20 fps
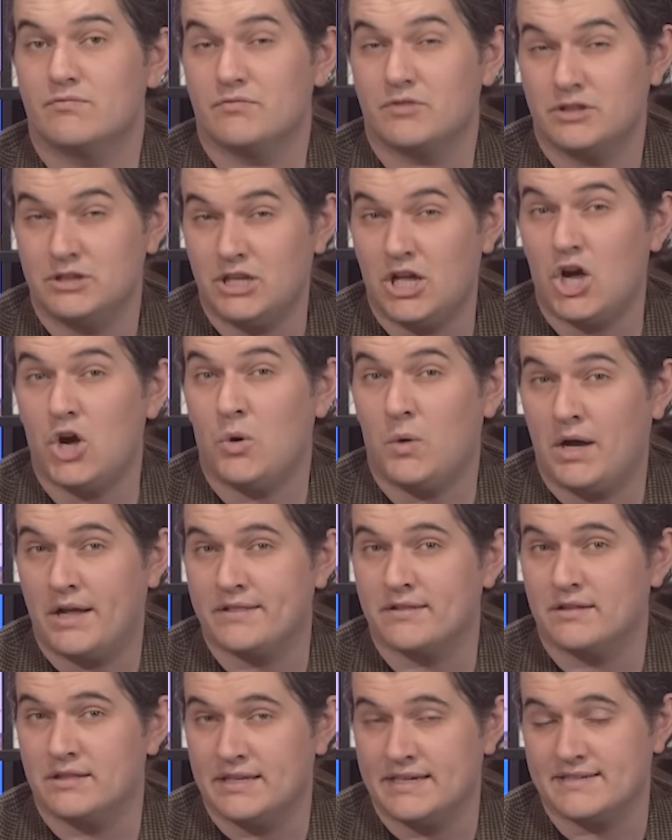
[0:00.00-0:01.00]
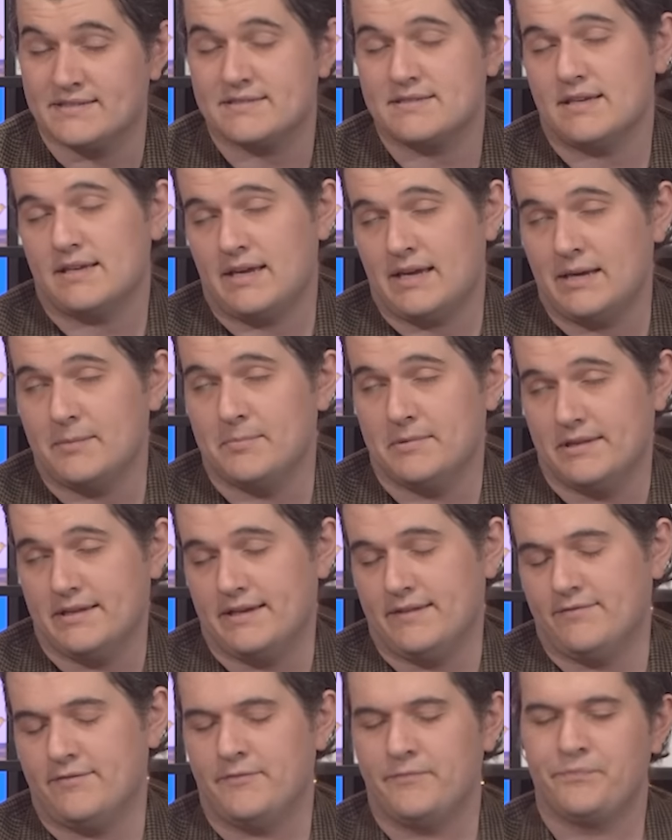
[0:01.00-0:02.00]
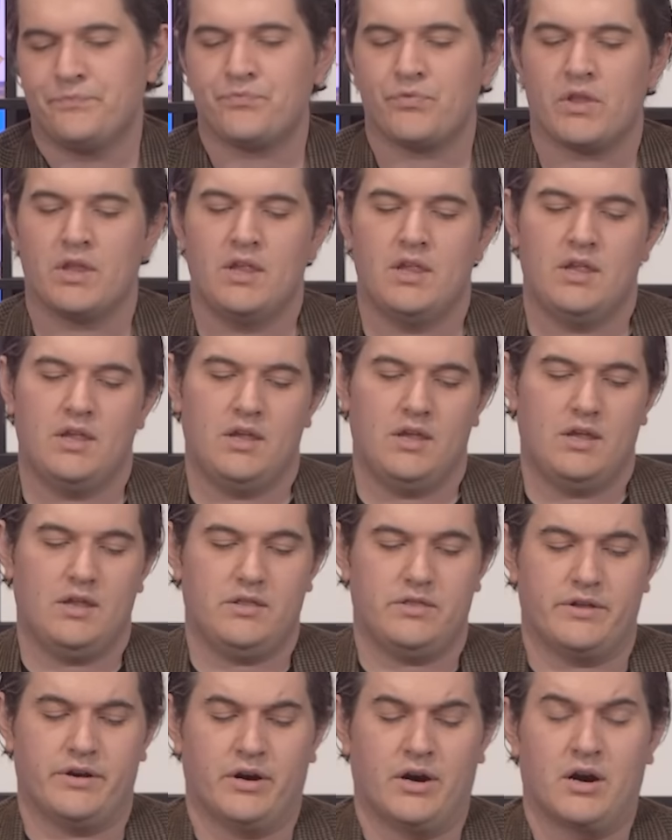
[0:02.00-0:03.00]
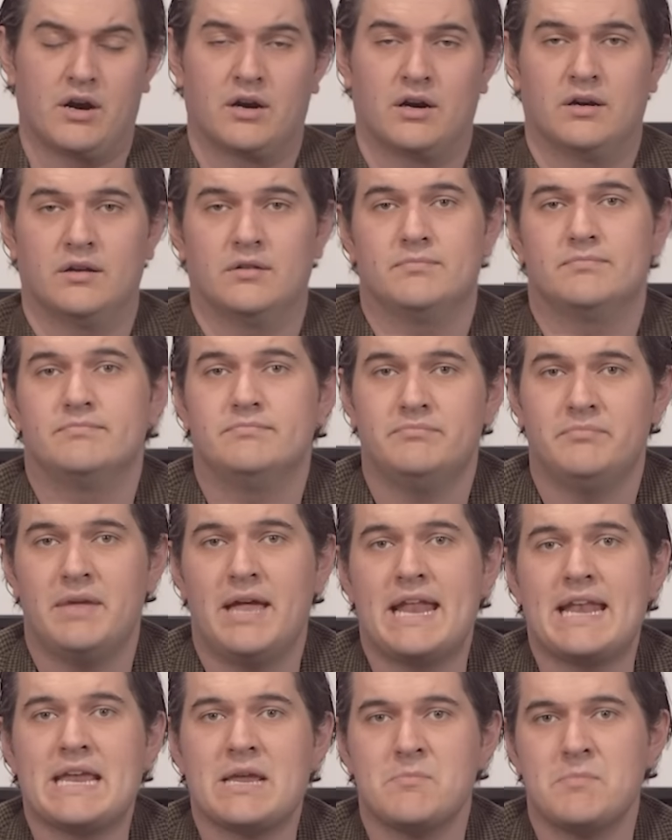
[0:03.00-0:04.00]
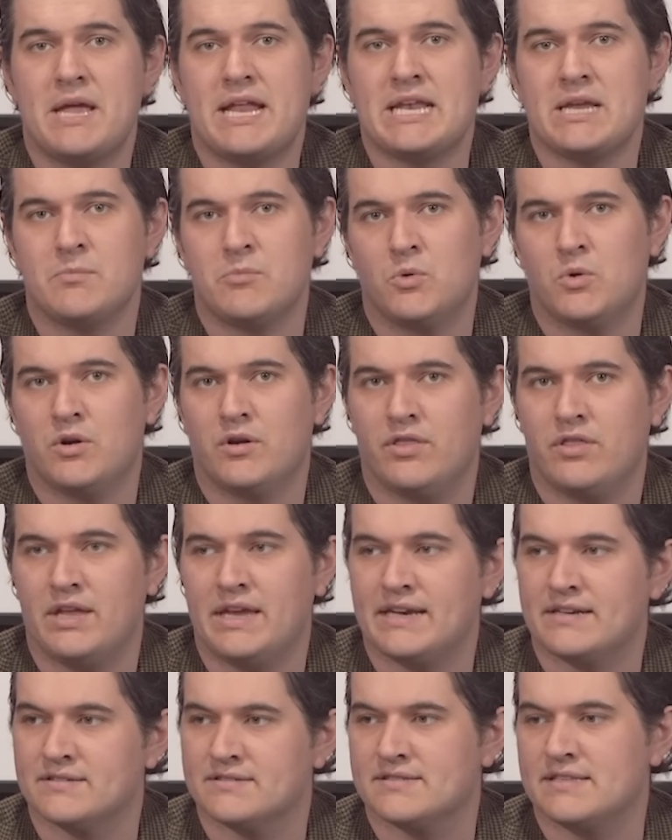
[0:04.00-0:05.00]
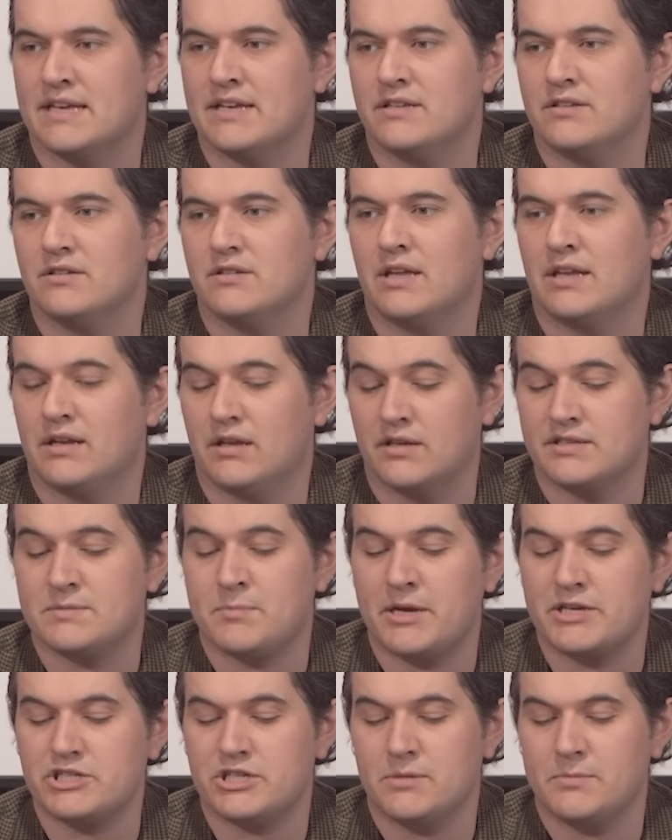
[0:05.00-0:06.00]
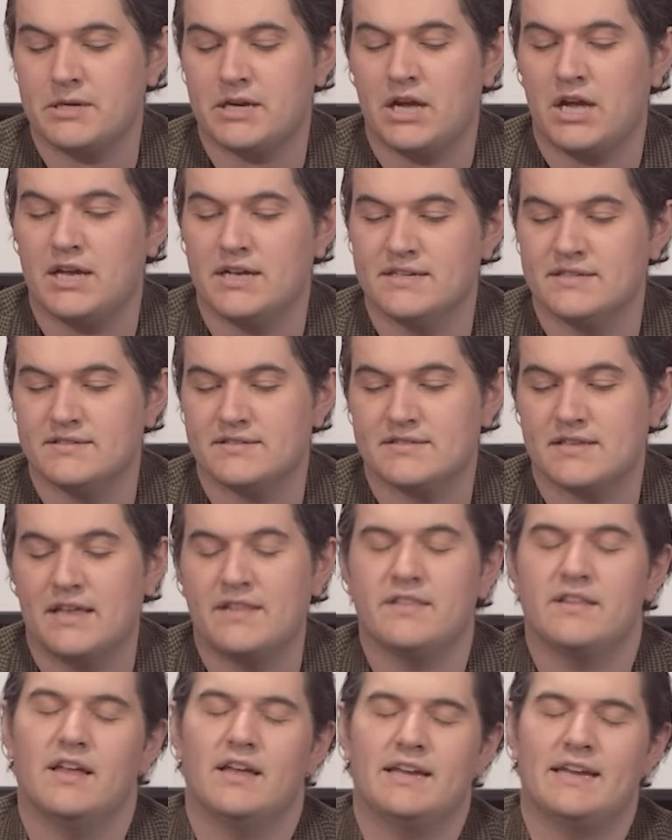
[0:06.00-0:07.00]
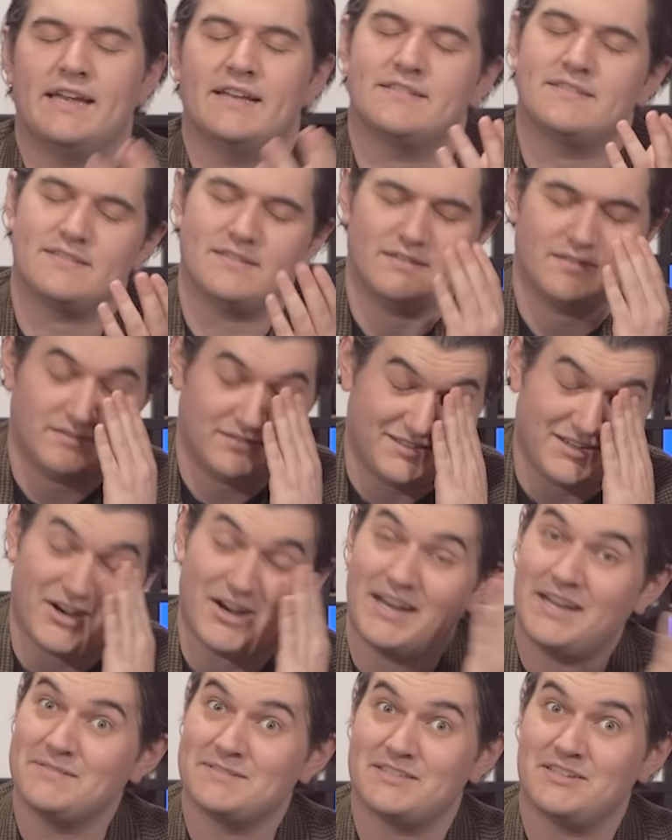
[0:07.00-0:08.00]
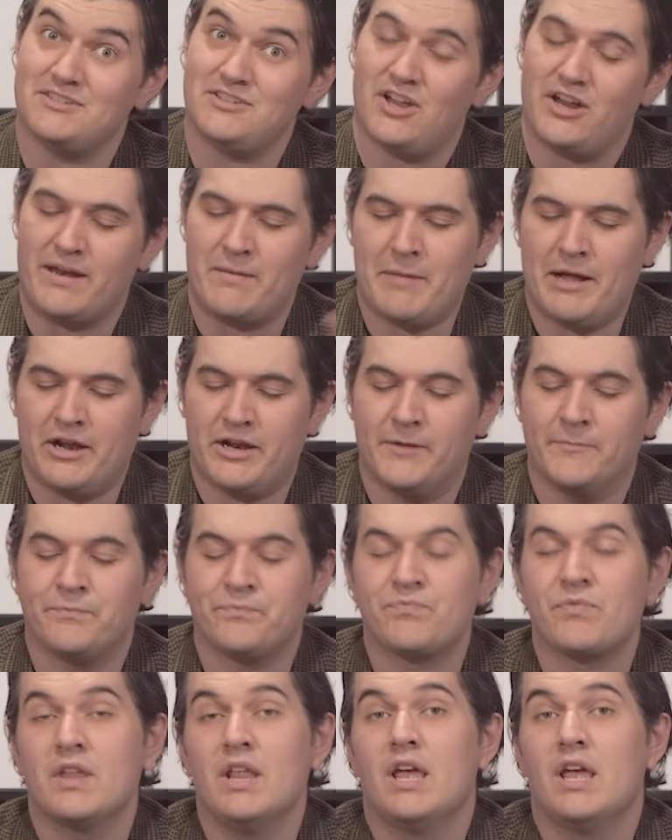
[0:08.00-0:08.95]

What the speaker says: low on the list, I believe. There are many, many more things that, and especially because, and I guess, sorry, still talking about it,